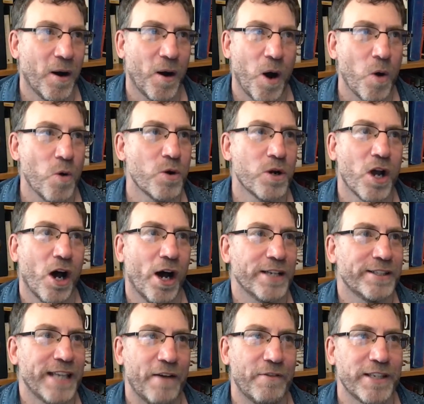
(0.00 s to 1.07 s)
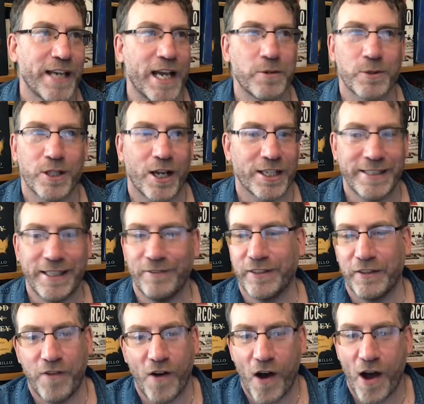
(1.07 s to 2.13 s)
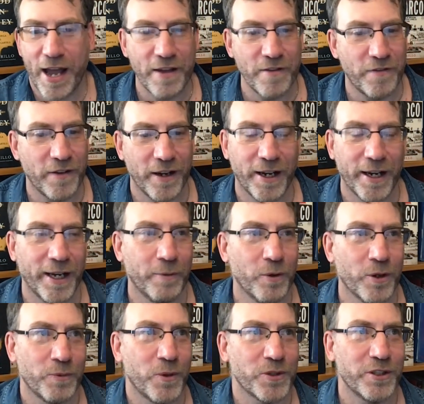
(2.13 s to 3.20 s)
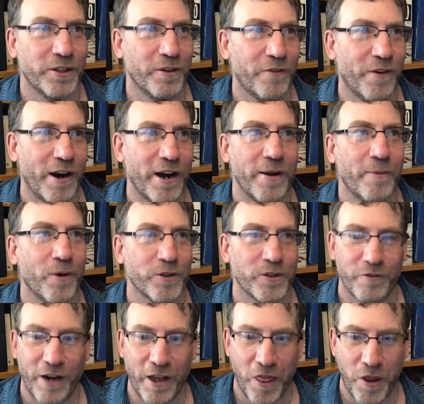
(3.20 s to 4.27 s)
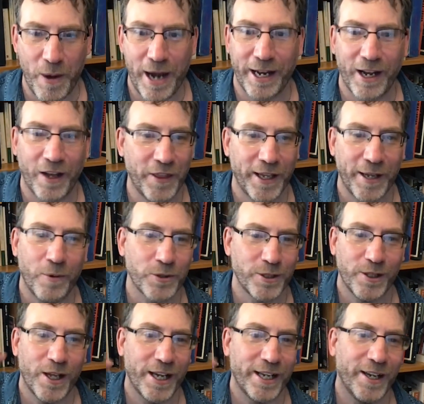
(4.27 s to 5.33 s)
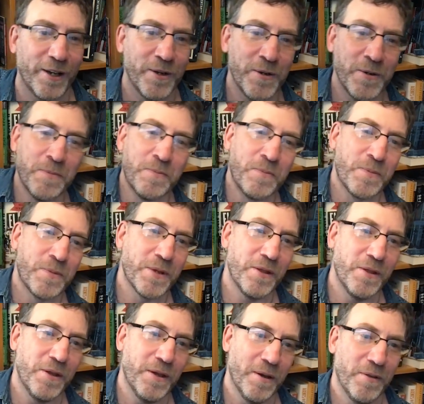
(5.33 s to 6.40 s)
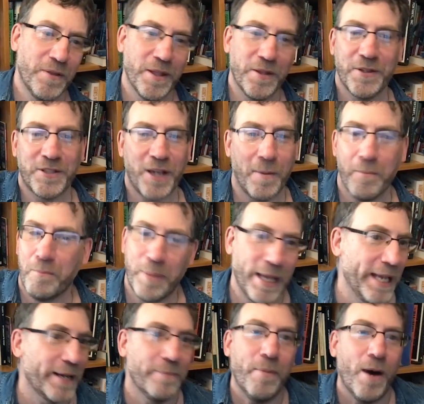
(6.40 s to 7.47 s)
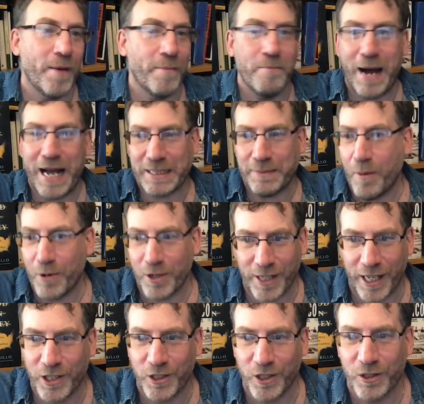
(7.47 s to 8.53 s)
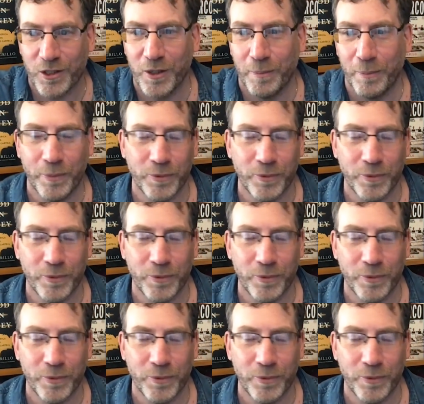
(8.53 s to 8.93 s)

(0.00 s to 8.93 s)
old guys. The average age was like 75. It wasn't very threatening. I think it wasn't like, there's some big mass mobilization to